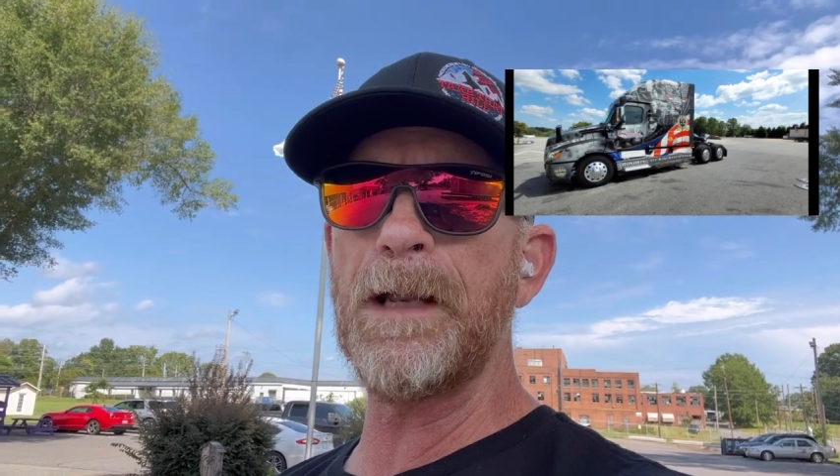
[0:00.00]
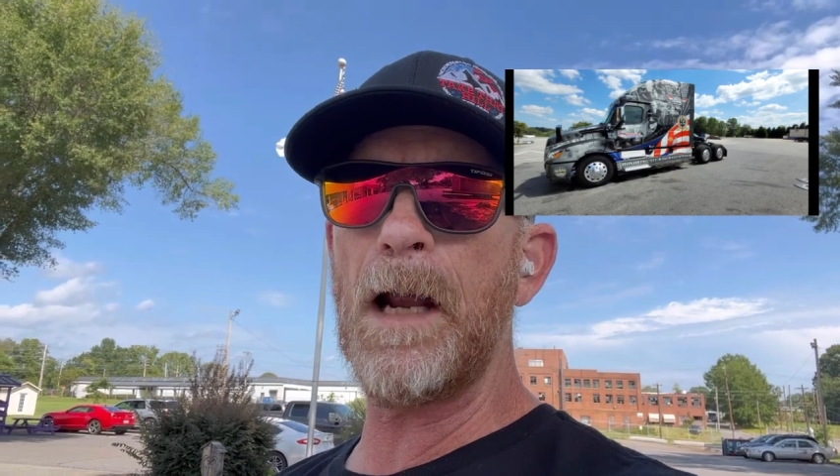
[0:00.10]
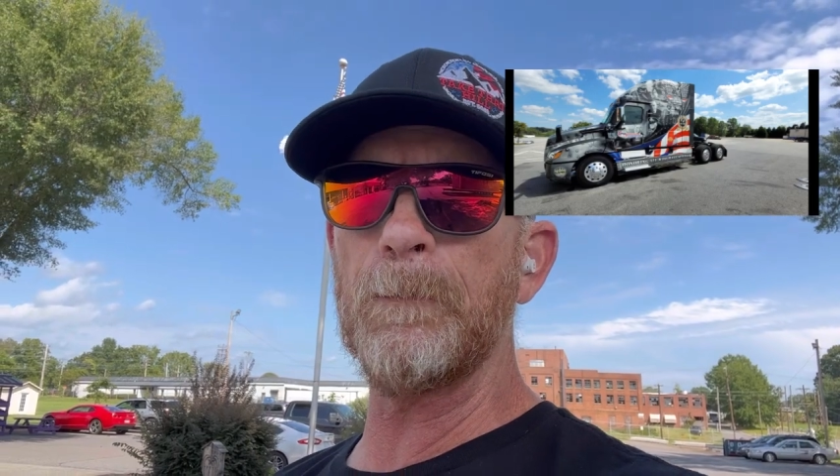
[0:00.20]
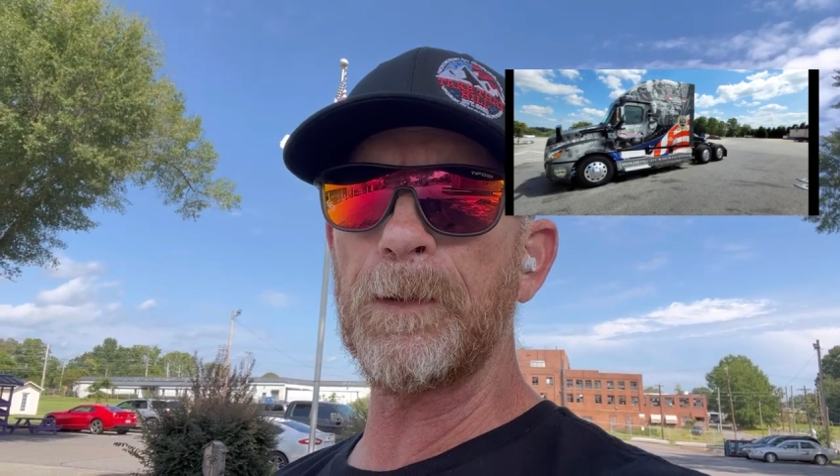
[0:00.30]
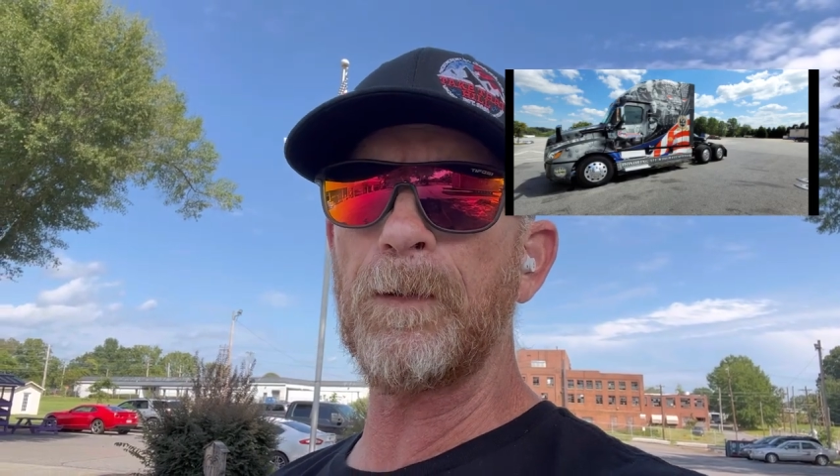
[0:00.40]

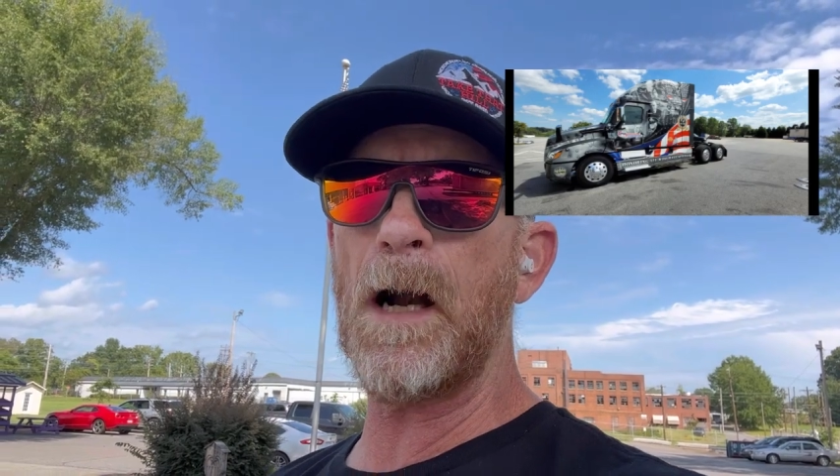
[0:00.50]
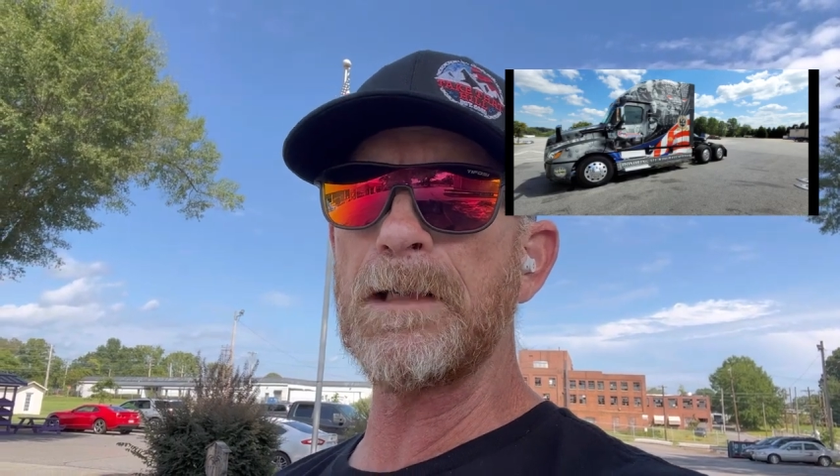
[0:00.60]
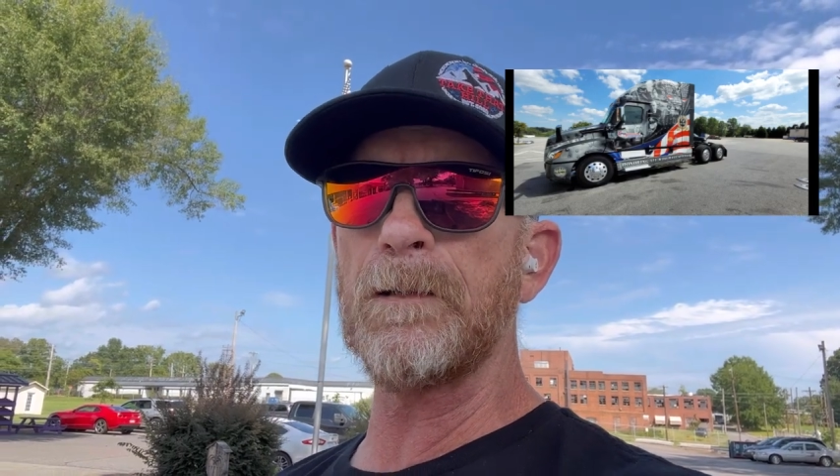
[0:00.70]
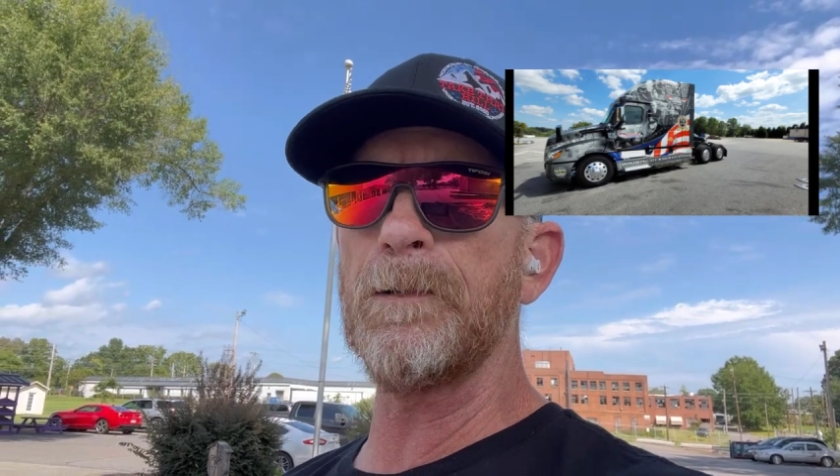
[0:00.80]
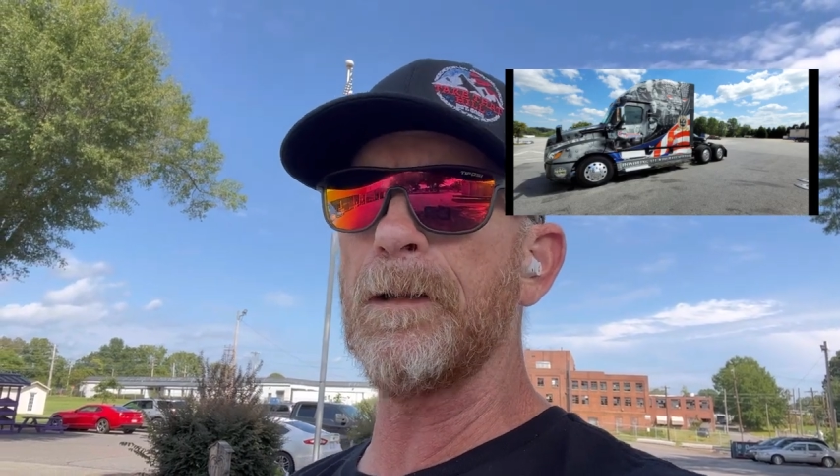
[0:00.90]
Daimler
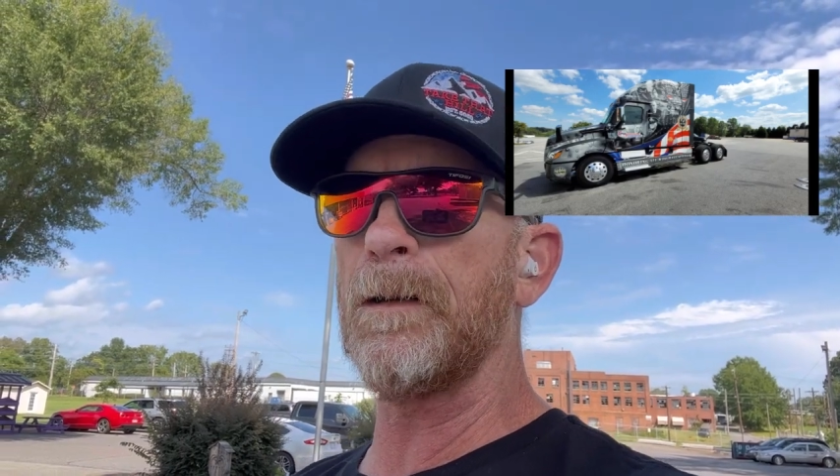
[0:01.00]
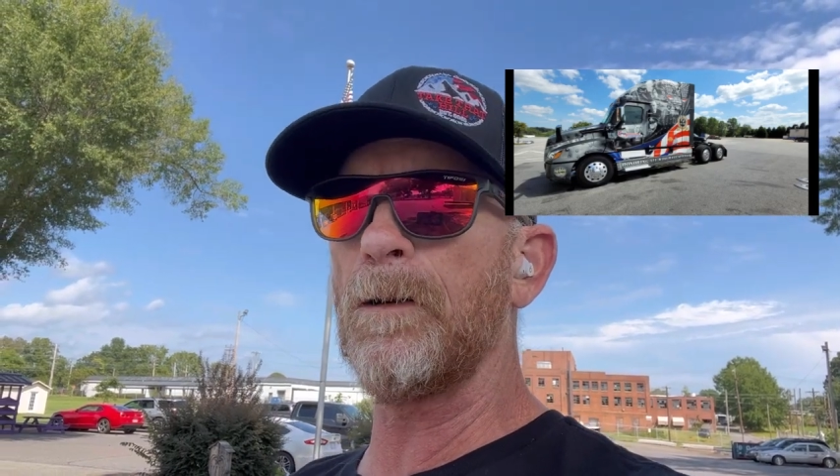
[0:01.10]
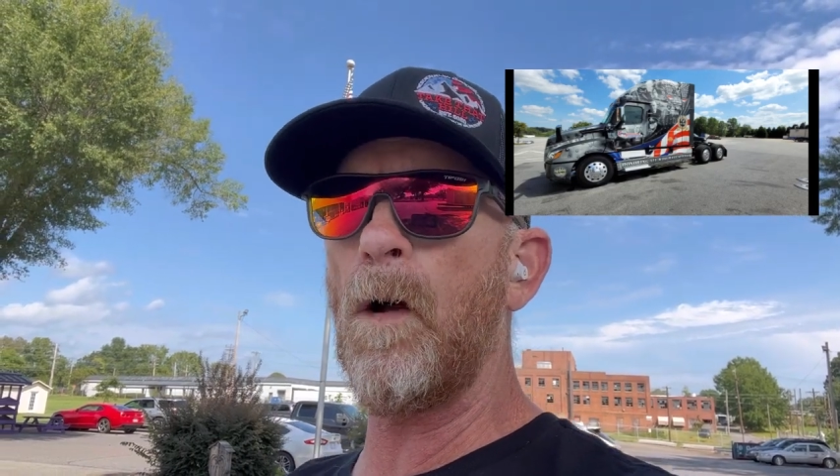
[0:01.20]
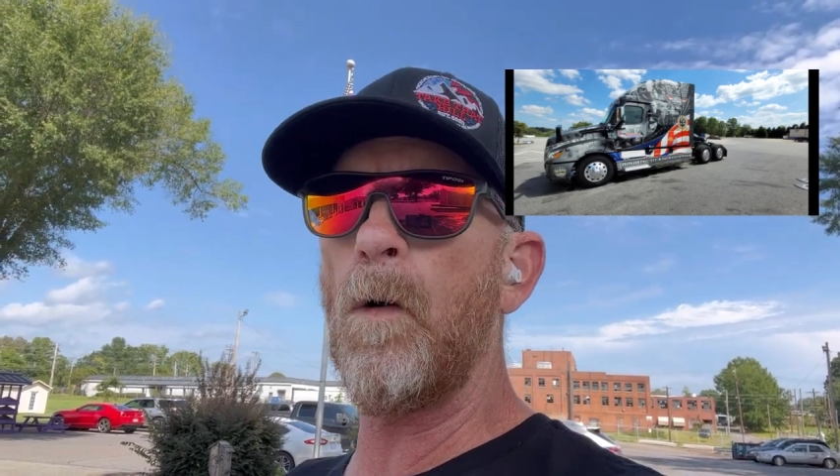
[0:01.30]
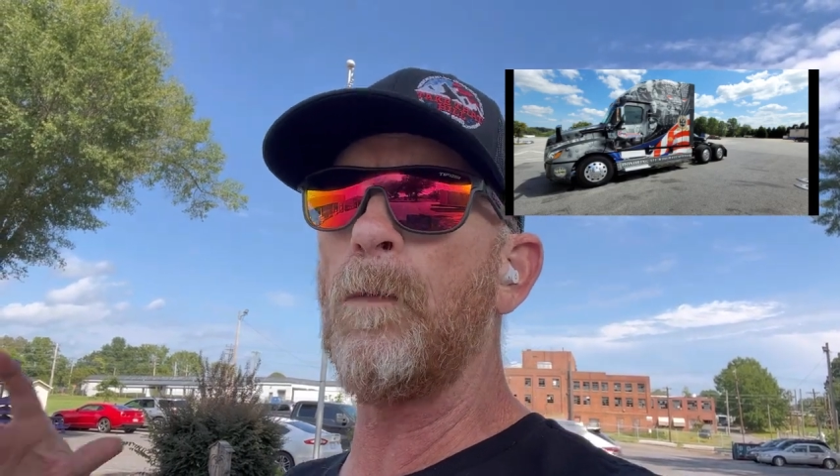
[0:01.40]
Chrysler that
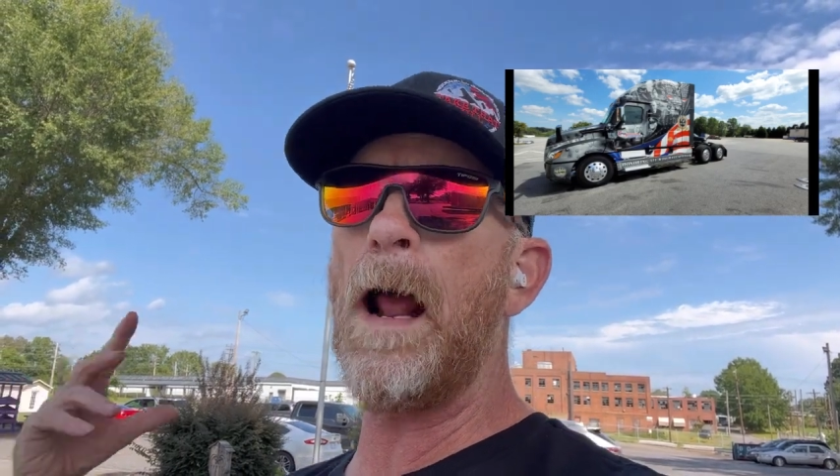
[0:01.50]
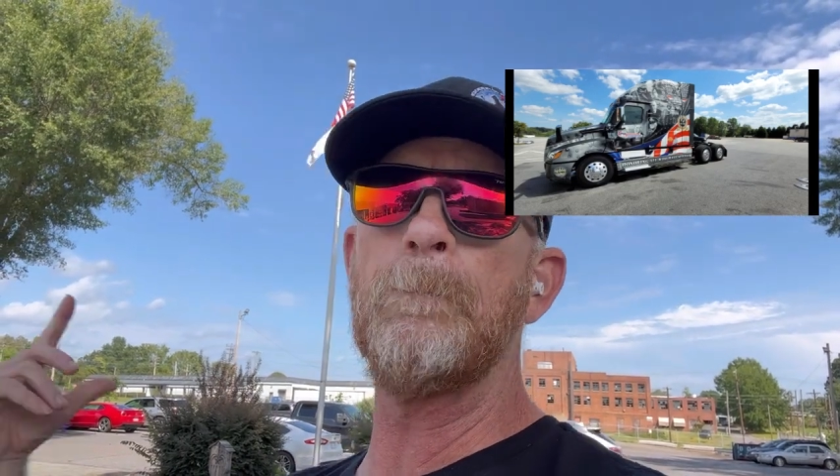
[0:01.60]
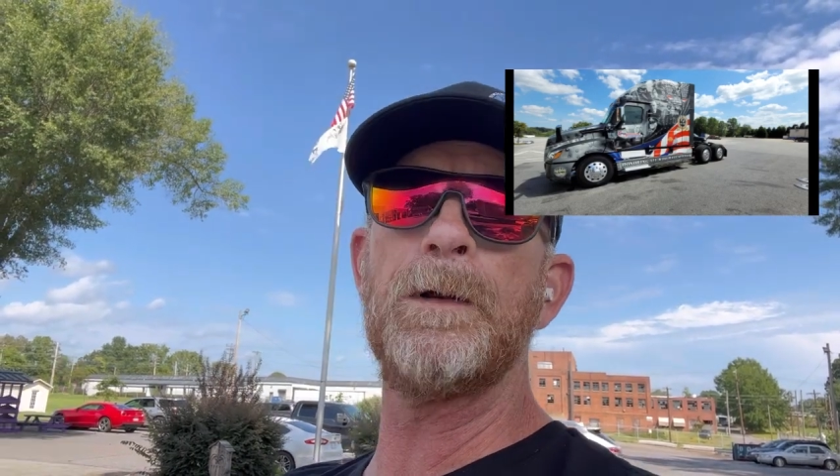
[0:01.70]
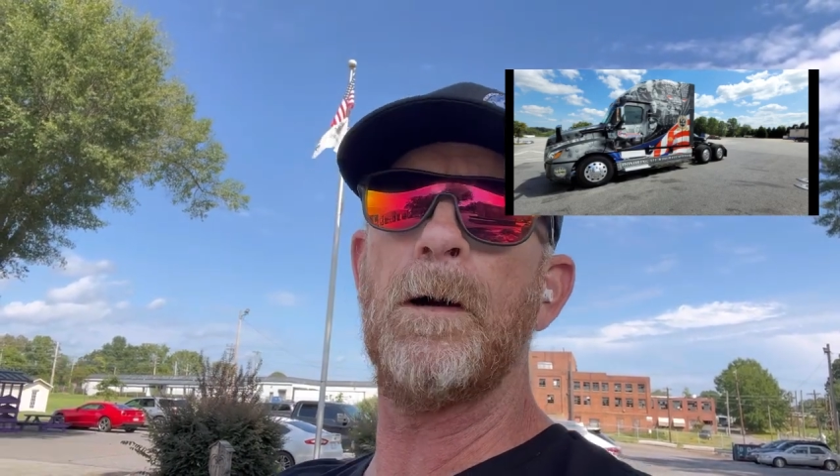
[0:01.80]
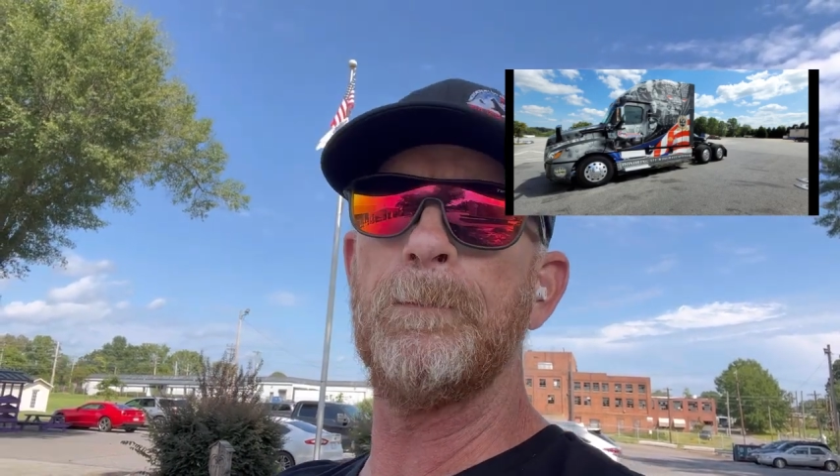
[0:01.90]
are all
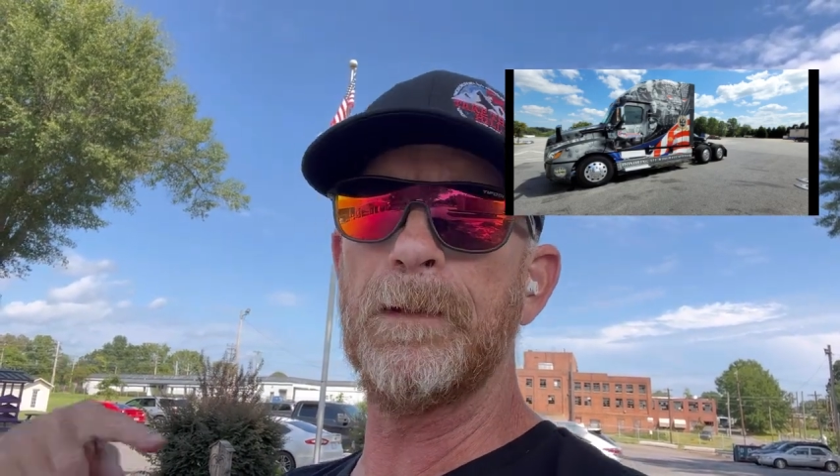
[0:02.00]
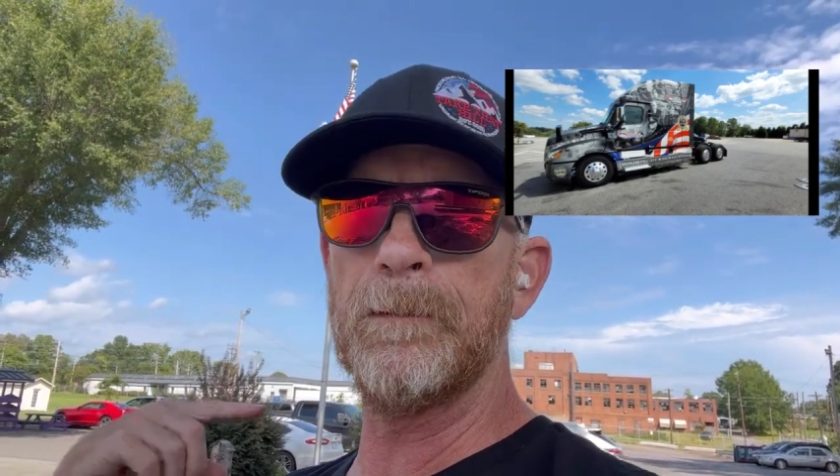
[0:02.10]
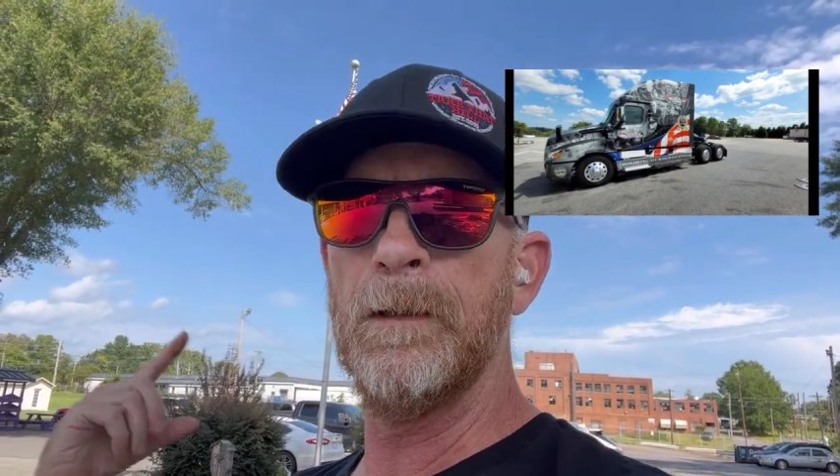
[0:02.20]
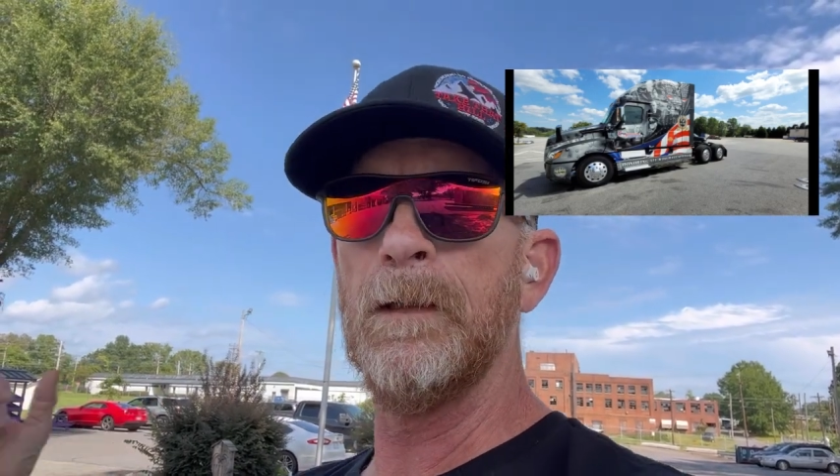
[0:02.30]
wrapped up in